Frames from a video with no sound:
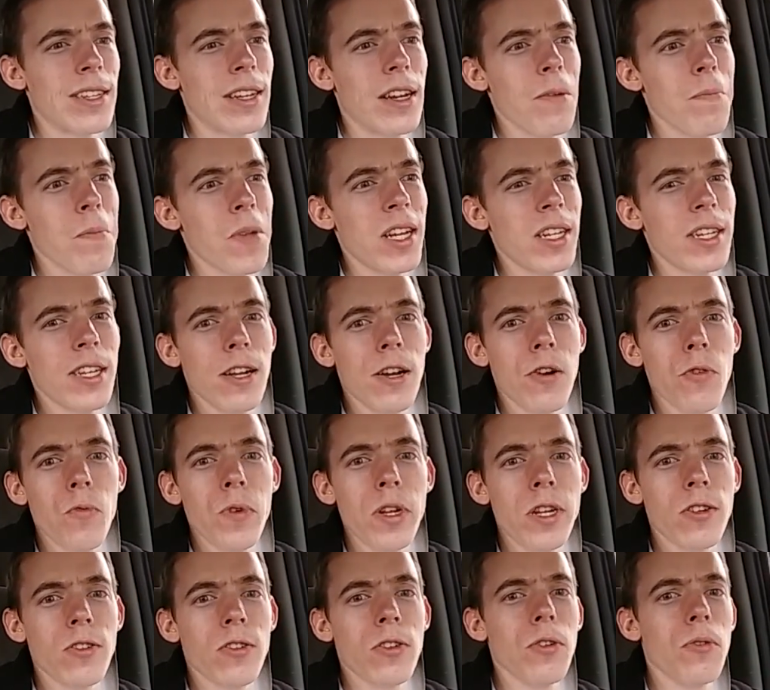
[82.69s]
Then I may take a
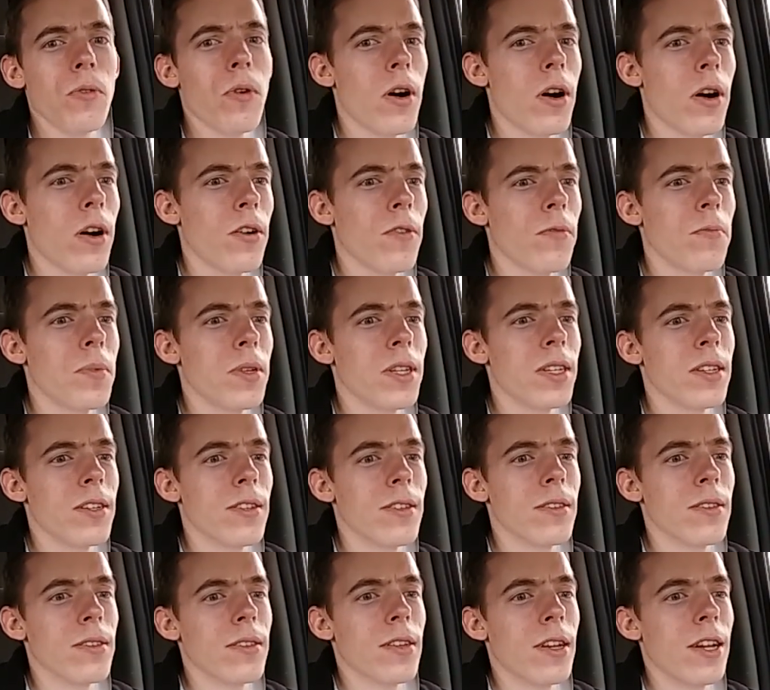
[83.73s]
week or two off
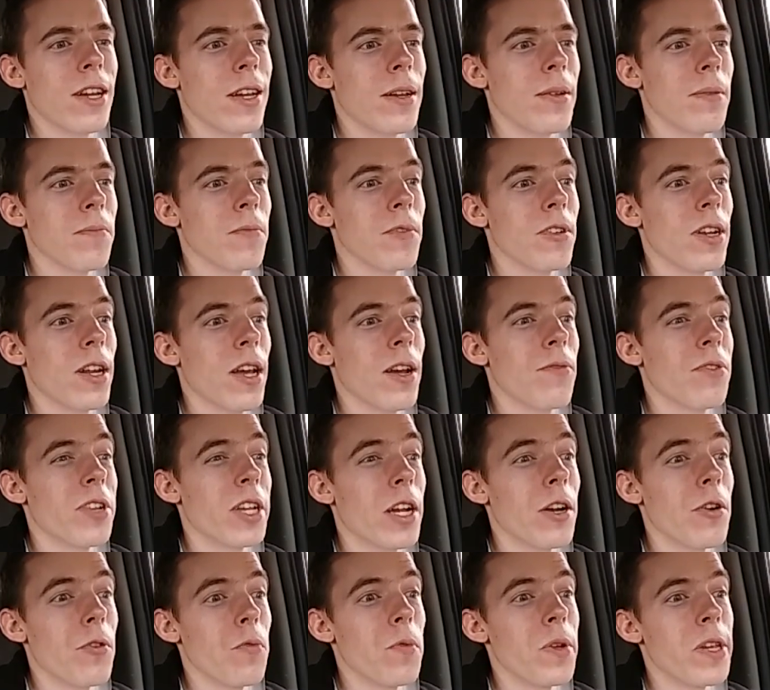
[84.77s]
because I'm going to have
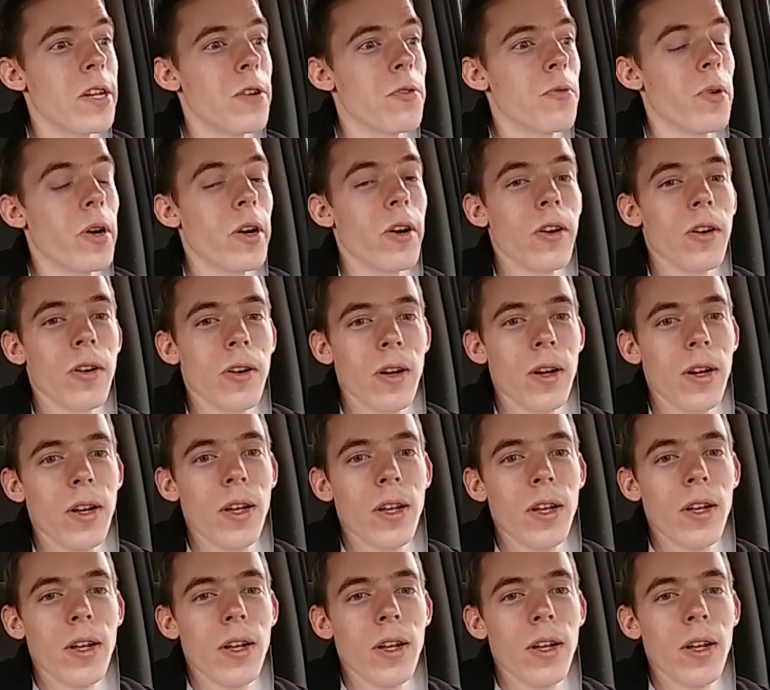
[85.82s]
like a week where